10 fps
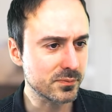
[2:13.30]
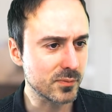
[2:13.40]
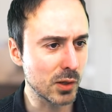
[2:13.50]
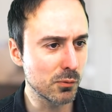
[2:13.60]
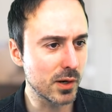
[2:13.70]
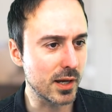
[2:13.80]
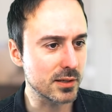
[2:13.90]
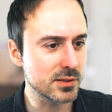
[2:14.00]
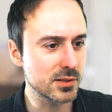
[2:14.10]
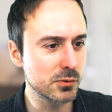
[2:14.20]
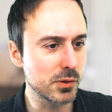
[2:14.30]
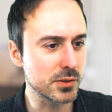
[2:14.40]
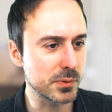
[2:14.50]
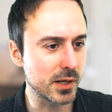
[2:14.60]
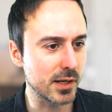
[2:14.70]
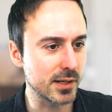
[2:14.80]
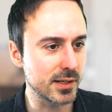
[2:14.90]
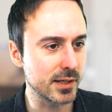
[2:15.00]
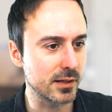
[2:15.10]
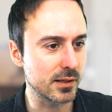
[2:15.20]
What else? Who else we got in
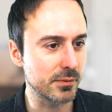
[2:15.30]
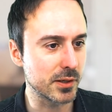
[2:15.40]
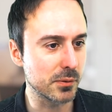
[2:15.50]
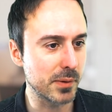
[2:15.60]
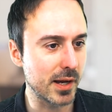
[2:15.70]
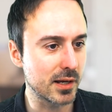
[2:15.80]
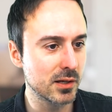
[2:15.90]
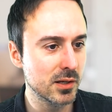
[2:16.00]
here? Let me go back.